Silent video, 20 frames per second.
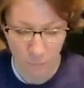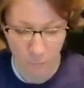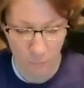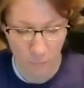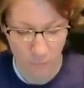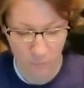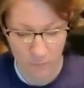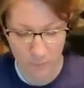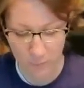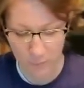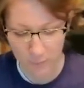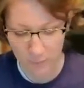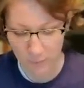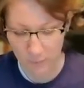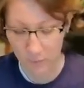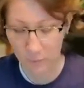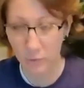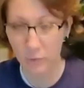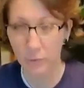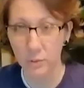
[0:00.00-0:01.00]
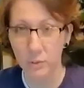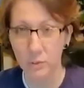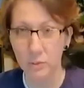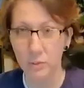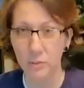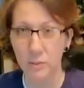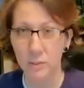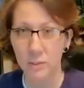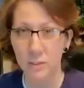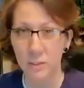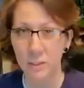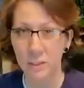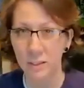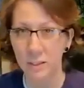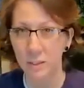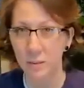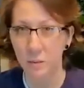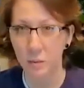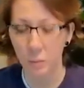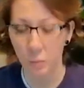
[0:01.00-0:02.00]
We need a clear
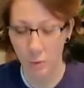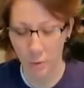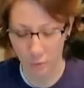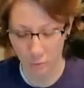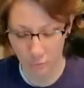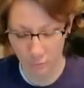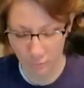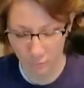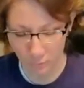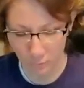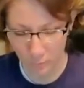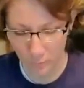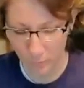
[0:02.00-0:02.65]
16-ounce bottle.